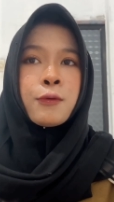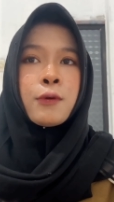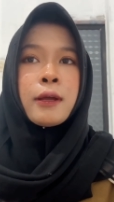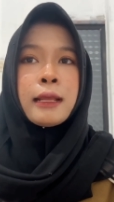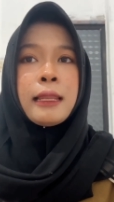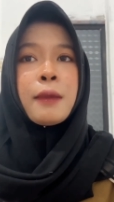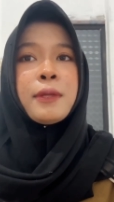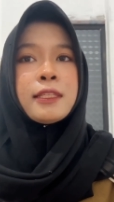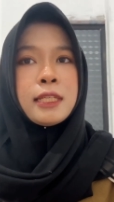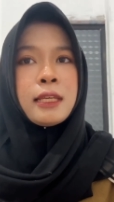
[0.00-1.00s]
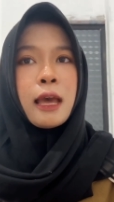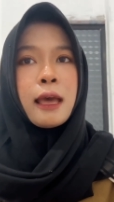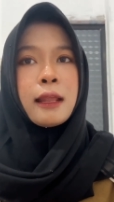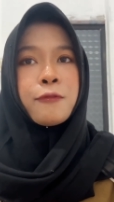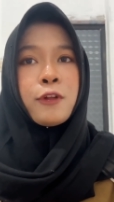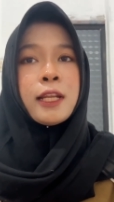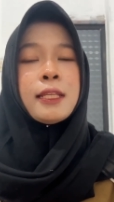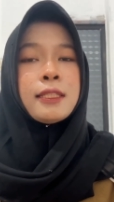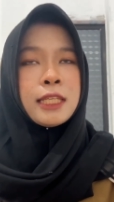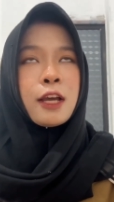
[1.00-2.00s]
reliability and
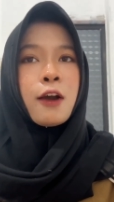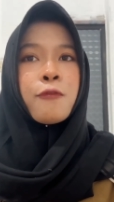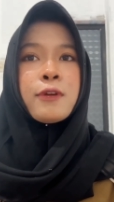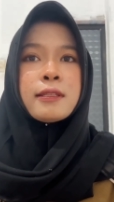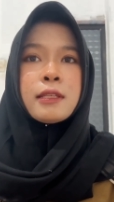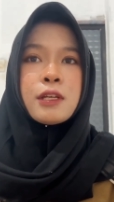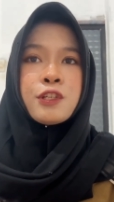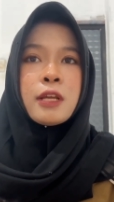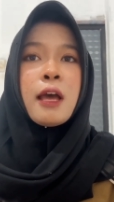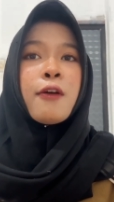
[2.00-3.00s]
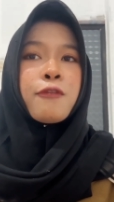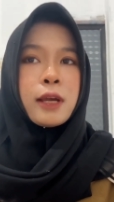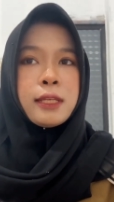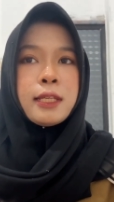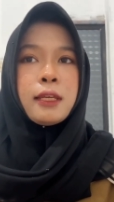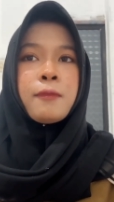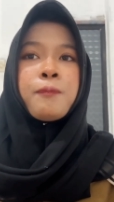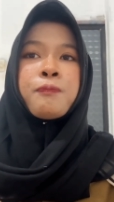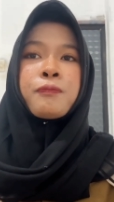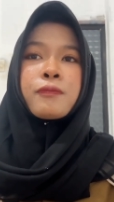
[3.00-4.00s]
validity of research finding.
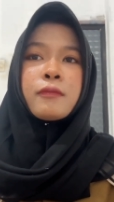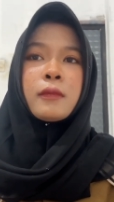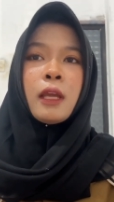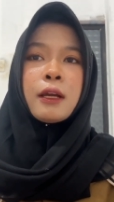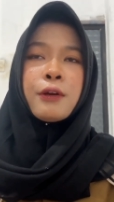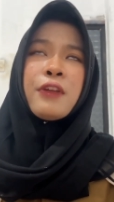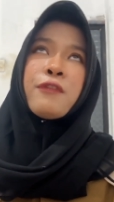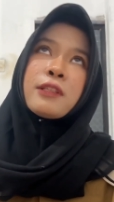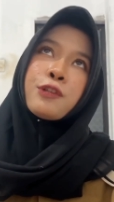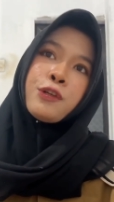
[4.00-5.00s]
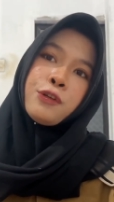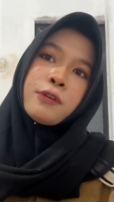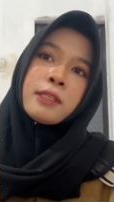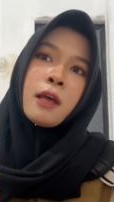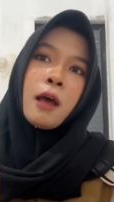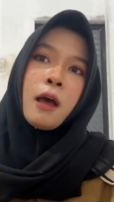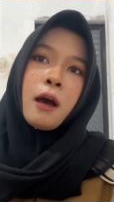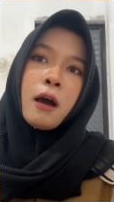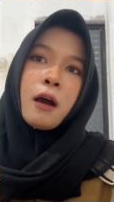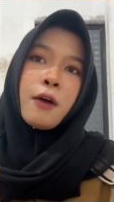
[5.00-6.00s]
Griff introduced
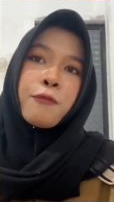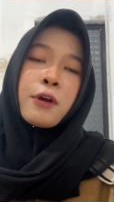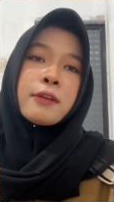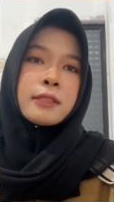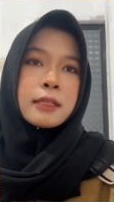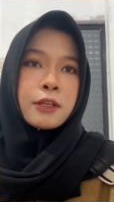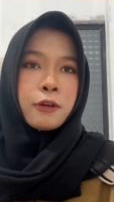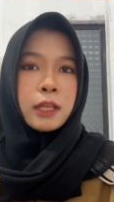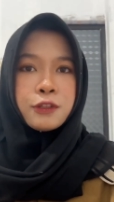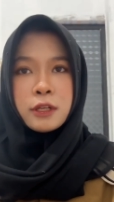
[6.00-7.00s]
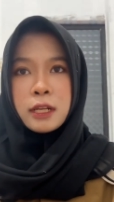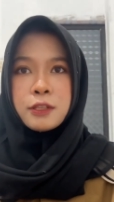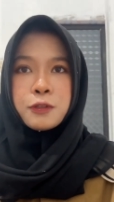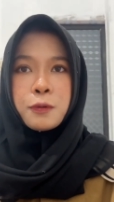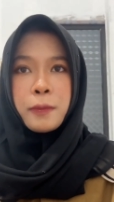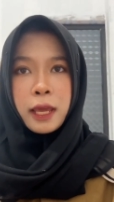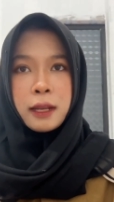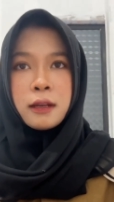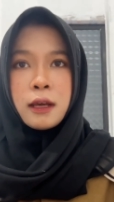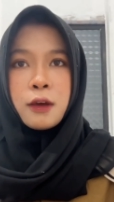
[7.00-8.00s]
various data collection instrument
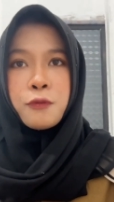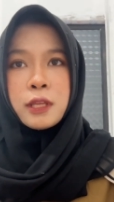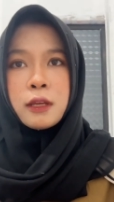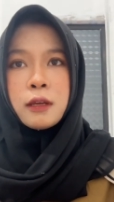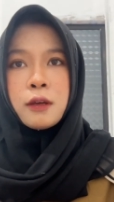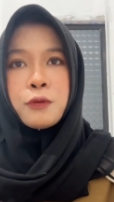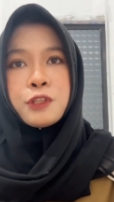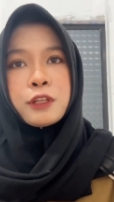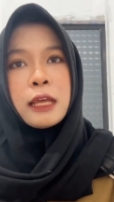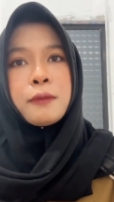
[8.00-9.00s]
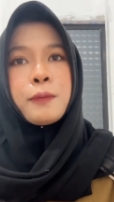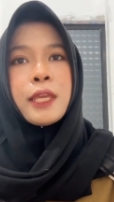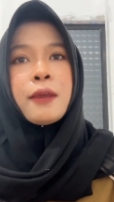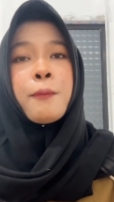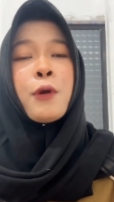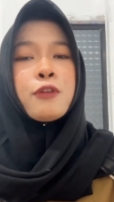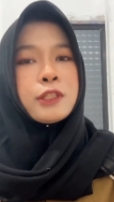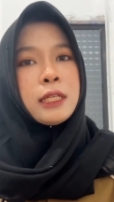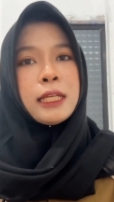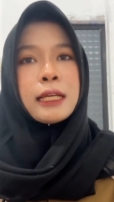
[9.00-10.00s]
which can be
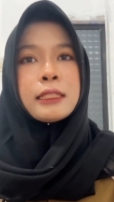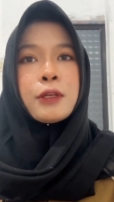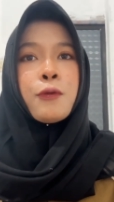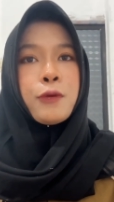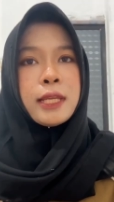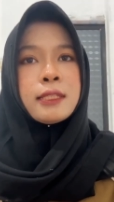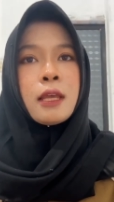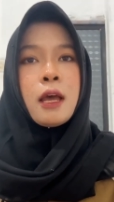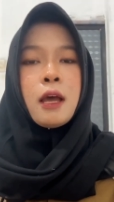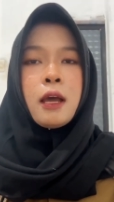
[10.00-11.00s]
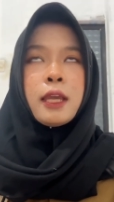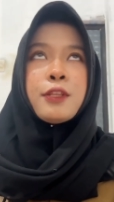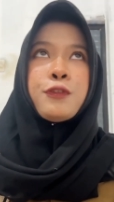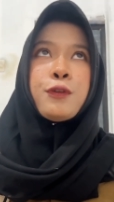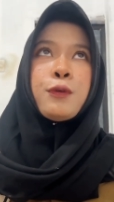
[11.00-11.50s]
broadly categorized into